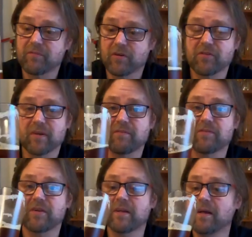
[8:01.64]
I have friends that
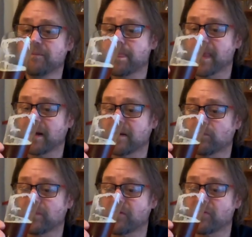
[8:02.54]
live in Sydney.
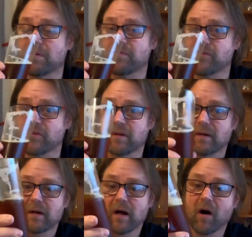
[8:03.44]
And next time I visit,